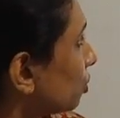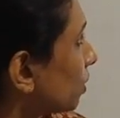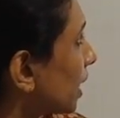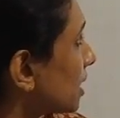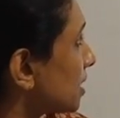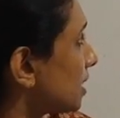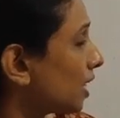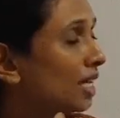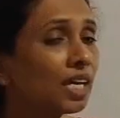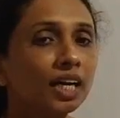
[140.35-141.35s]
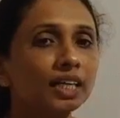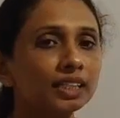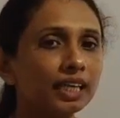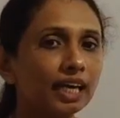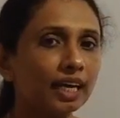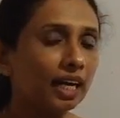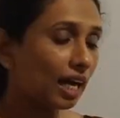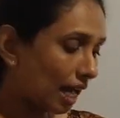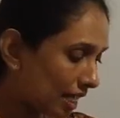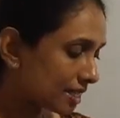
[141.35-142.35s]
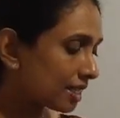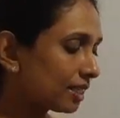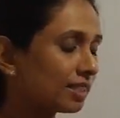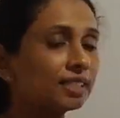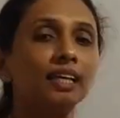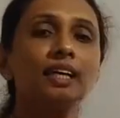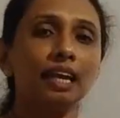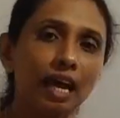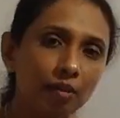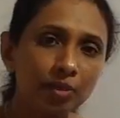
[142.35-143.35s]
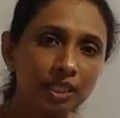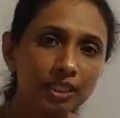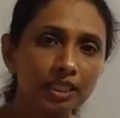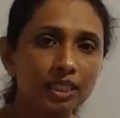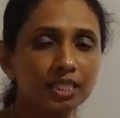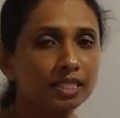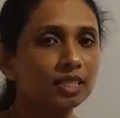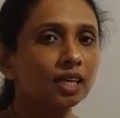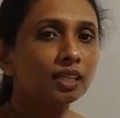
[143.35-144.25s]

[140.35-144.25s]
you can see there are assets, liabilities,